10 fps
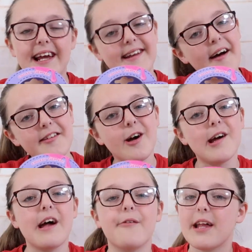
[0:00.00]
Canal
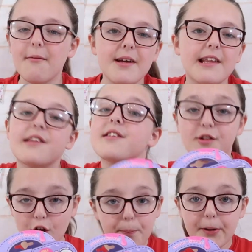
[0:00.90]
Toys have sent me this
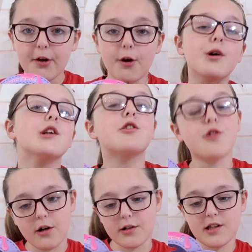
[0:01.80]
super cool
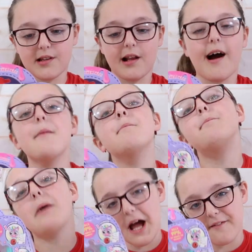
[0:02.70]
Dr.
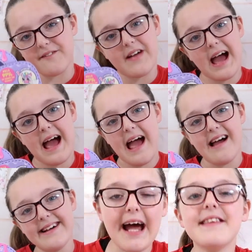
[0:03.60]
Slime pet vet.
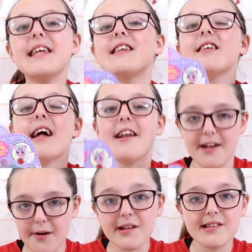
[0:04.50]
And this is their
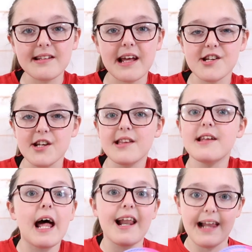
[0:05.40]
newest addition
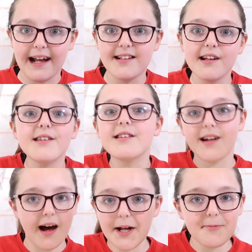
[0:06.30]
to their latest
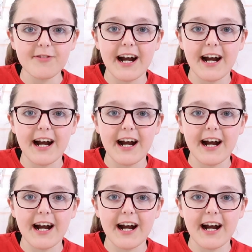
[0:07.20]
slime